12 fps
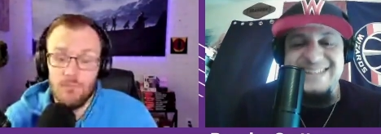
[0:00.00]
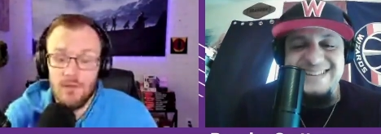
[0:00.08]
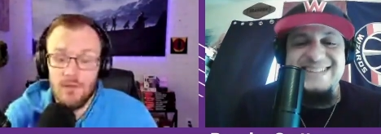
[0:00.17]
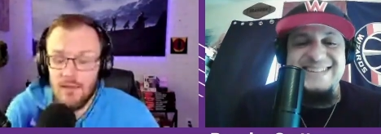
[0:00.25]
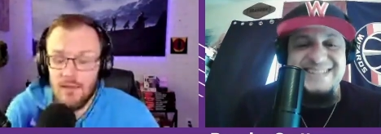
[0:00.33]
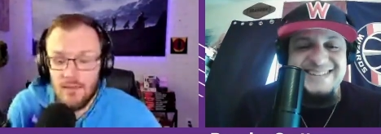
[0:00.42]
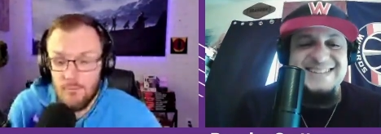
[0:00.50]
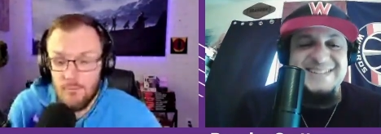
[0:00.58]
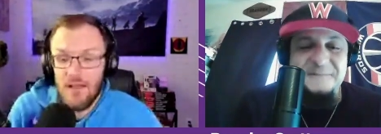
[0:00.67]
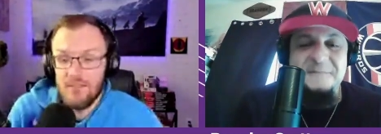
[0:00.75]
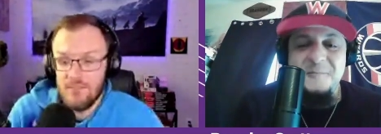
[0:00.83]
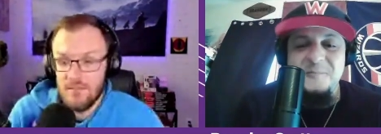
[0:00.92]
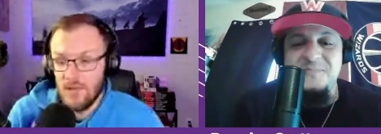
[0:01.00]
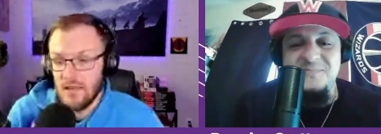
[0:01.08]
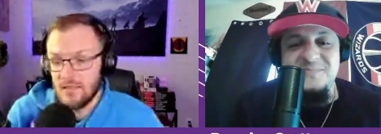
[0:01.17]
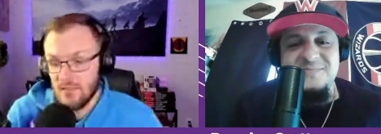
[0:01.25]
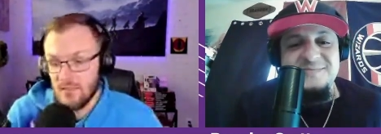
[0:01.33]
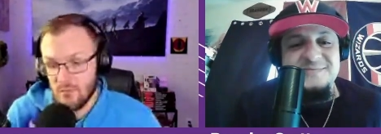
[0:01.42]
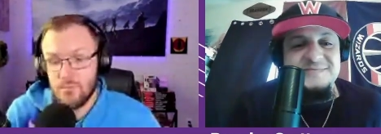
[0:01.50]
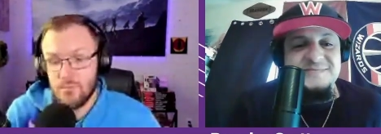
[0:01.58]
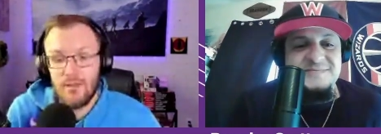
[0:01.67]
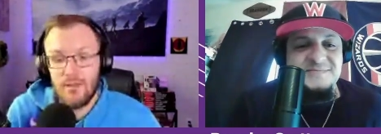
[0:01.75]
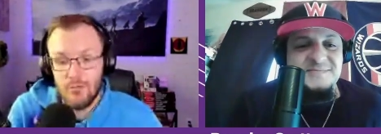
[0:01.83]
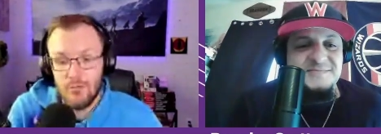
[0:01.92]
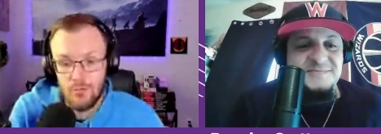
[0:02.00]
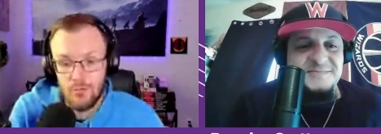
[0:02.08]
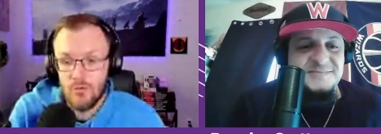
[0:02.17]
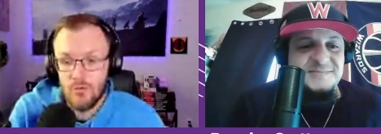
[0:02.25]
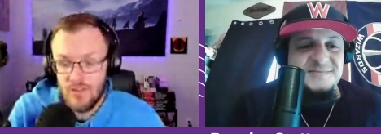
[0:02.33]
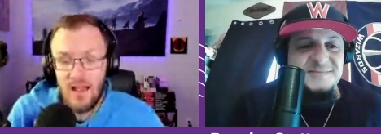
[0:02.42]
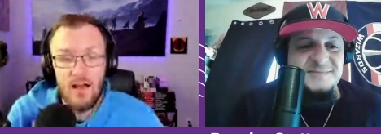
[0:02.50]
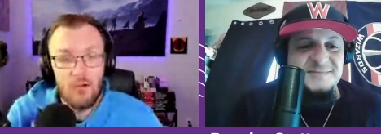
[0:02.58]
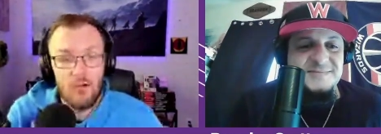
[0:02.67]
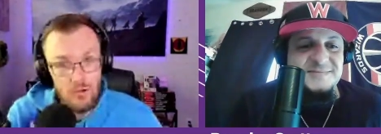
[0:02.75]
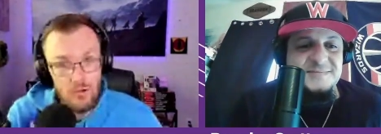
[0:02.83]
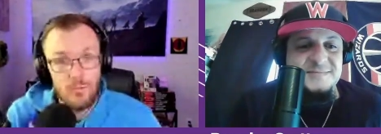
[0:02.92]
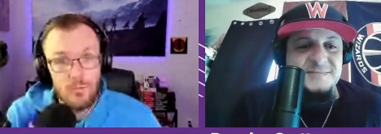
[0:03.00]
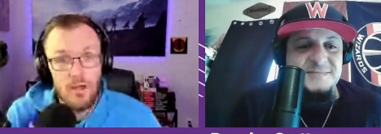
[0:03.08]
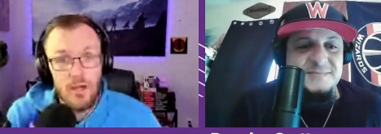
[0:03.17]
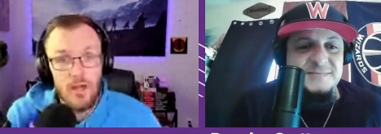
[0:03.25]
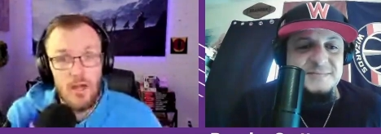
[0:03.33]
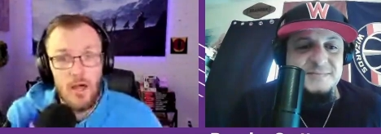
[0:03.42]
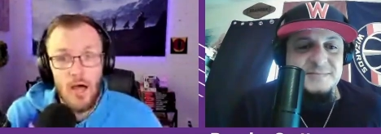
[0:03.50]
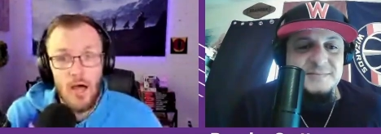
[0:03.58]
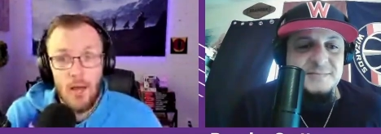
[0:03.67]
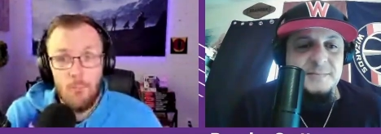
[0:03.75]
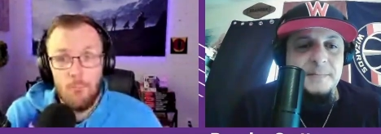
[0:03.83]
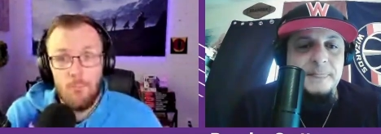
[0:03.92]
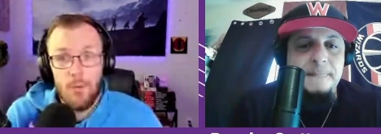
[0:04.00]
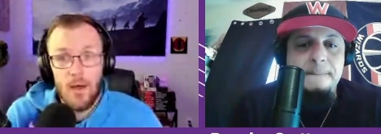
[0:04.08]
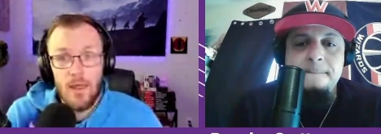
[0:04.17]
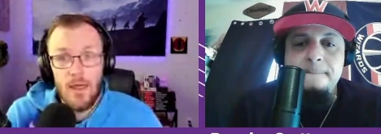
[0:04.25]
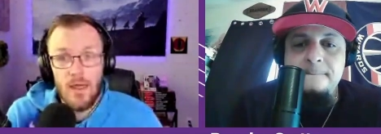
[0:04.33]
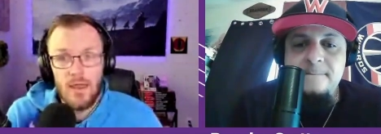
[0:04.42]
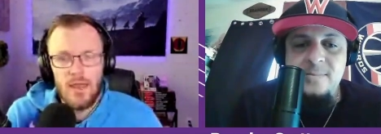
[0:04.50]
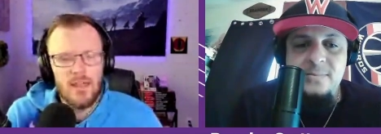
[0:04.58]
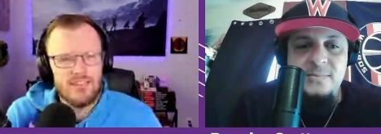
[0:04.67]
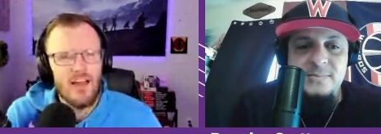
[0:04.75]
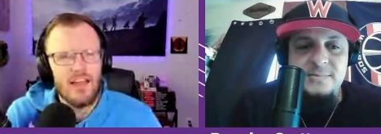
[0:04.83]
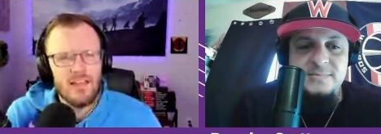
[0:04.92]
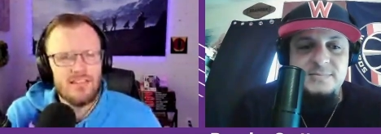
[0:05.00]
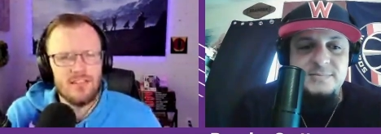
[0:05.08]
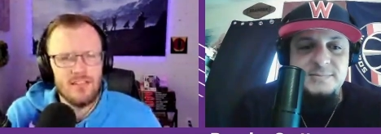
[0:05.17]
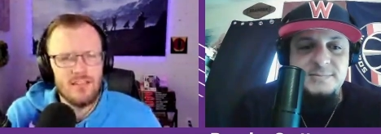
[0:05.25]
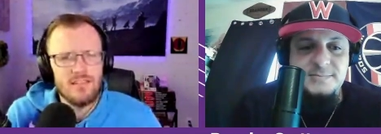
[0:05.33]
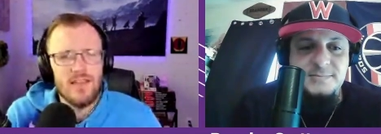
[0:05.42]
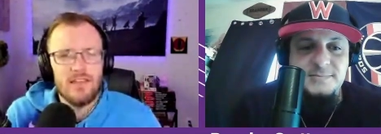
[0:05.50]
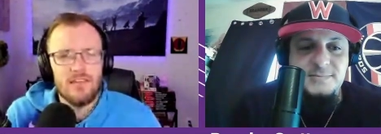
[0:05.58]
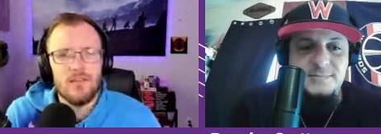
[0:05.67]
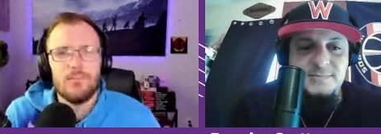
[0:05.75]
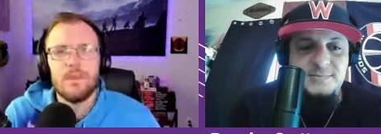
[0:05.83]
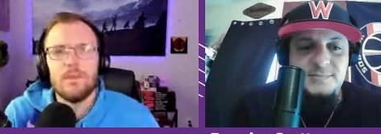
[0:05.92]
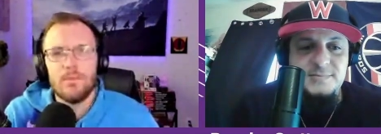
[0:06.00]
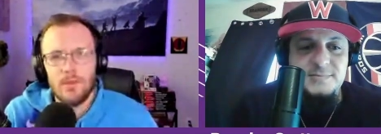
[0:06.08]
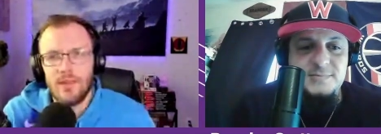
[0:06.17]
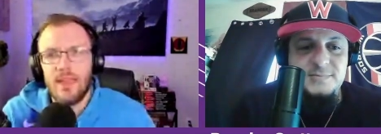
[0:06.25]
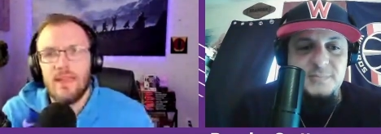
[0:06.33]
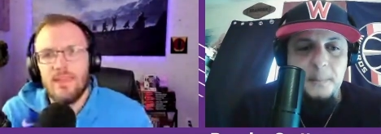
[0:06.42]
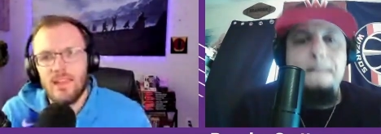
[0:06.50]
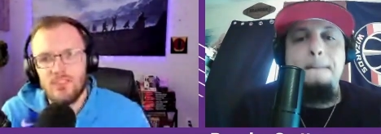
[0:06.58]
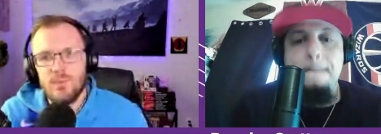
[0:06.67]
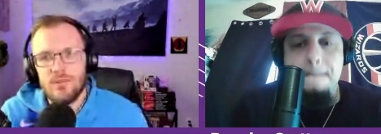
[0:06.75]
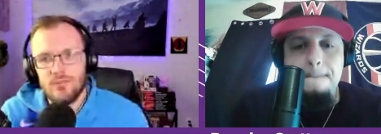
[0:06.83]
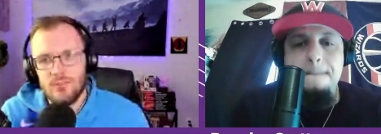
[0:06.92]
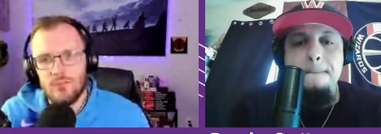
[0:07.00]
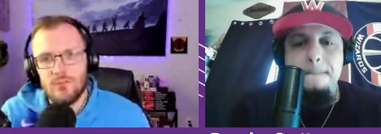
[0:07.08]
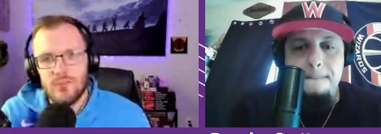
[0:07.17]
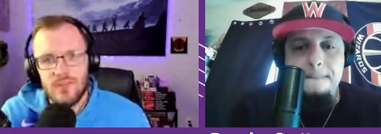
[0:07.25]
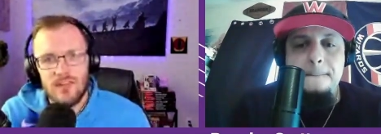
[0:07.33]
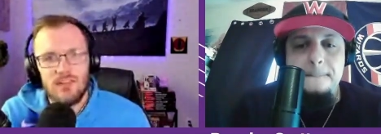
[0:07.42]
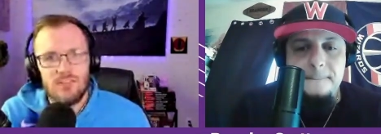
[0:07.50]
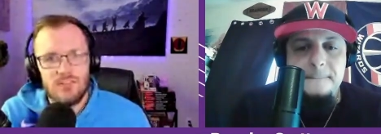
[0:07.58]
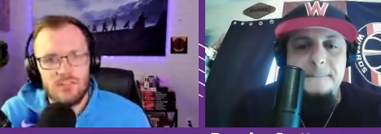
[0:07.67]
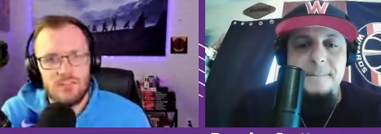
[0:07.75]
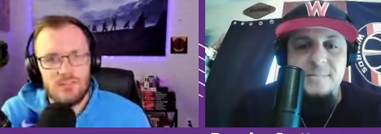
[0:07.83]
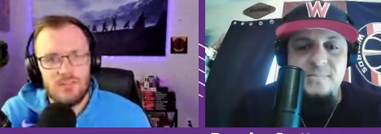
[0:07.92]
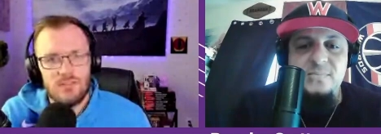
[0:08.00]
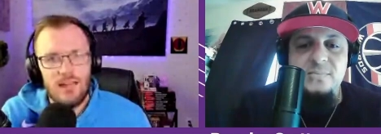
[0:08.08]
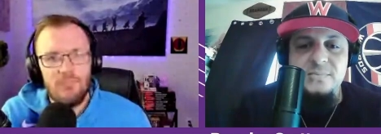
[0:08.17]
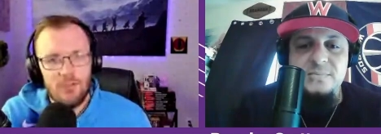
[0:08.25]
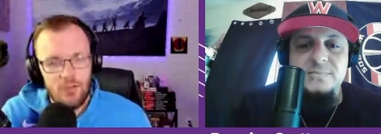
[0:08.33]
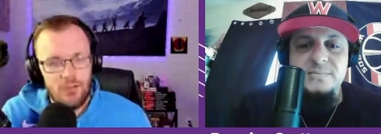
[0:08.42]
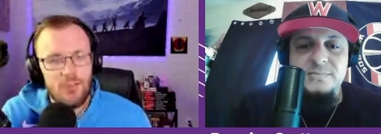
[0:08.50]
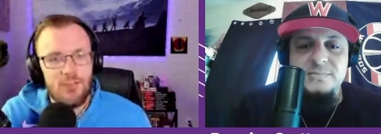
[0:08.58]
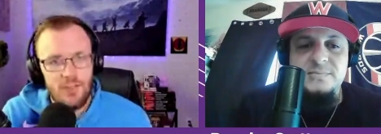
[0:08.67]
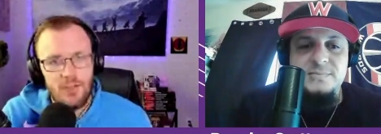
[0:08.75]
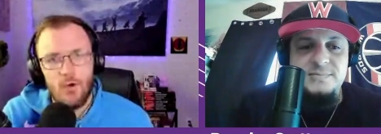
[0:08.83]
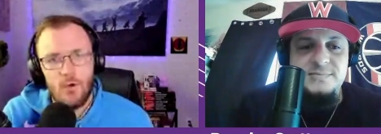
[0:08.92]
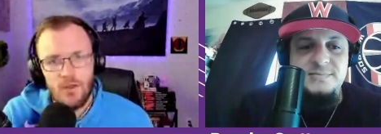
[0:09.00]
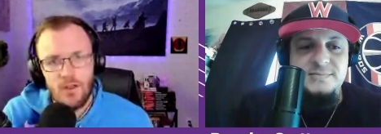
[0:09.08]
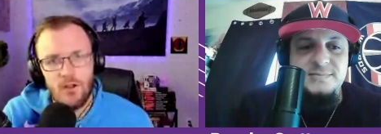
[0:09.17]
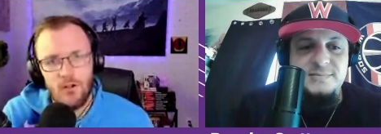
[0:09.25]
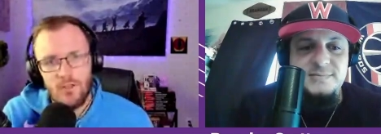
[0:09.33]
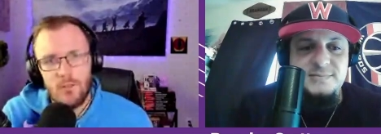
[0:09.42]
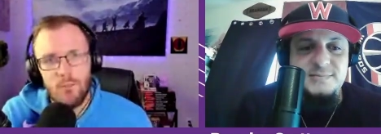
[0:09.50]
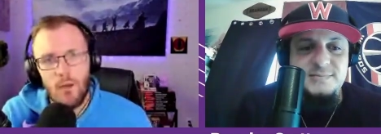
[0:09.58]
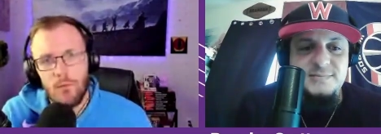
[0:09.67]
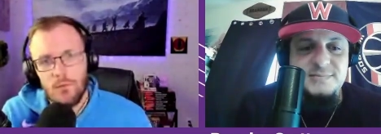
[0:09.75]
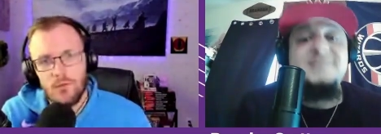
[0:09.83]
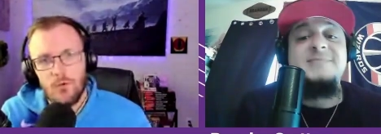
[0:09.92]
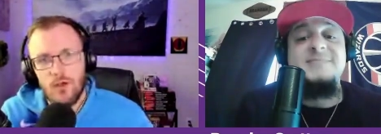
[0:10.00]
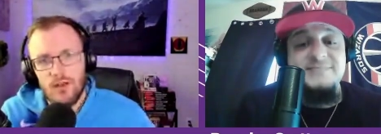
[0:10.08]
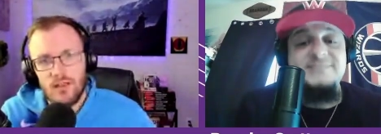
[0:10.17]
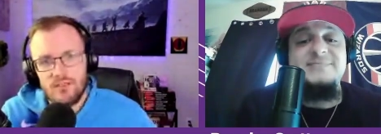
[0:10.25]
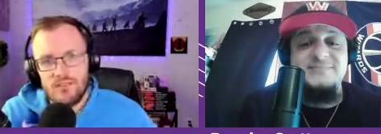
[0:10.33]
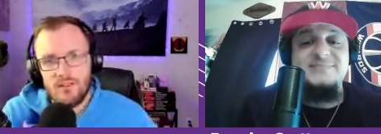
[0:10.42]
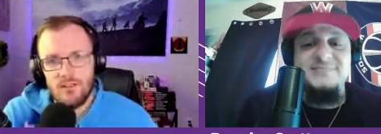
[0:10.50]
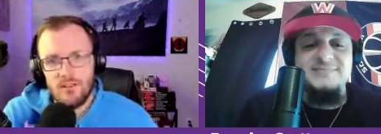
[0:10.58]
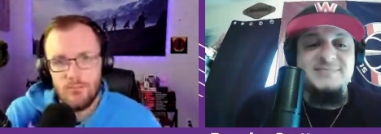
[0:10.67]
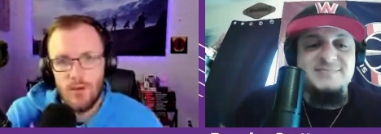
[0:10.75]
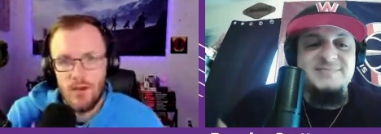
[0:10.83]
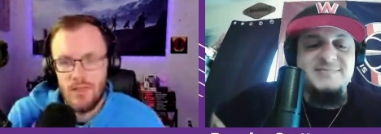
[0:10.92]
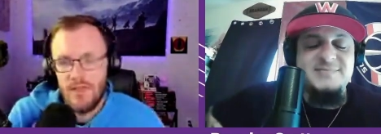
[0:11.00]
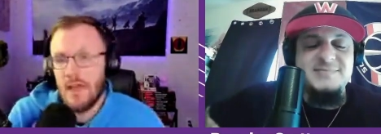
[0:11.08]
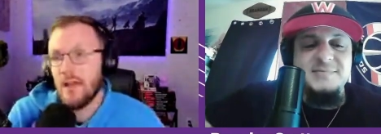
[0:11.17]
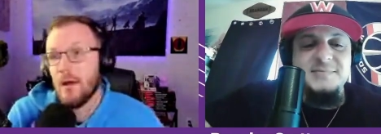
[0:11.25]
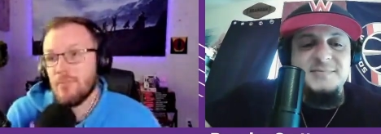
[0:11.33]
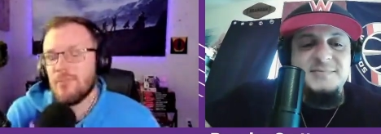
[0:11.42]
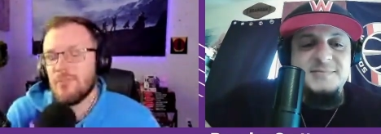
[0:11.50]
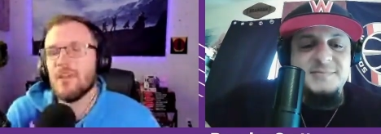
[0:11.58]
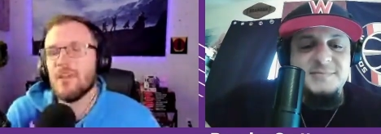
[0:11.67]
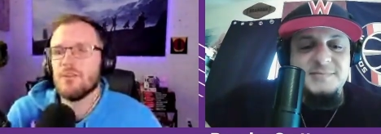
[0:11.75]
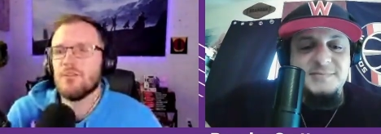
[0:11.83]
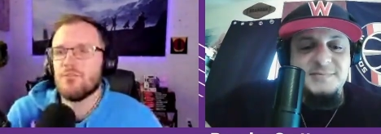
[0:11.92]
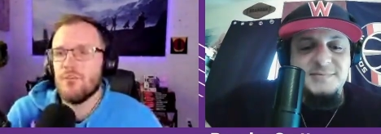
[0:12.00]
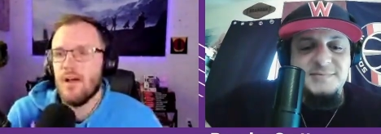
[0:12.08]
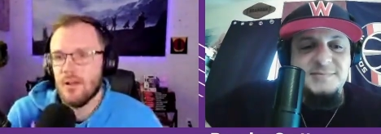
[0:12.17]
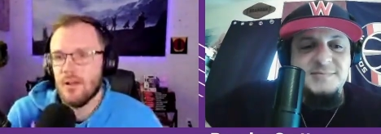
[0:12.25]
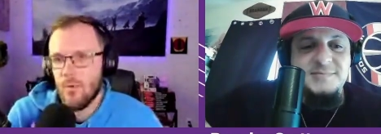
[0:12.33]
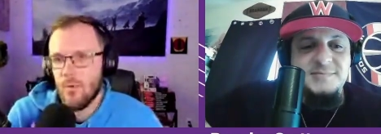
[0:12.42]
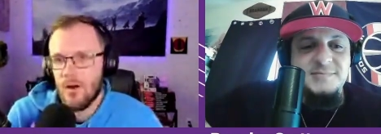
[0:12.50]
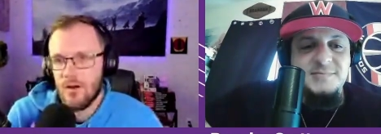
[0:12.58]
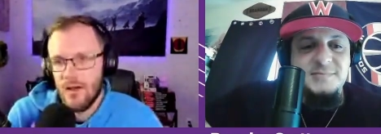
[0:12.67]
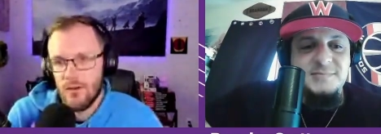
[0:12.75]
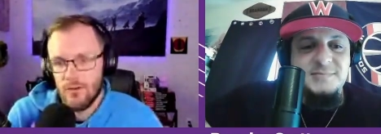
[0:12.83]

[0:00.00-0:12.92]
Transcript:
Speaker 1: I'm that, that might seem like disrespectful towards Kyle Kuzma, um, but and, and it's not necessarily intended to be, but again, that speaks to the Kings have a good thing going here, and they probably don't want to necessarily muddy that up. If the Kings are going to try and acquire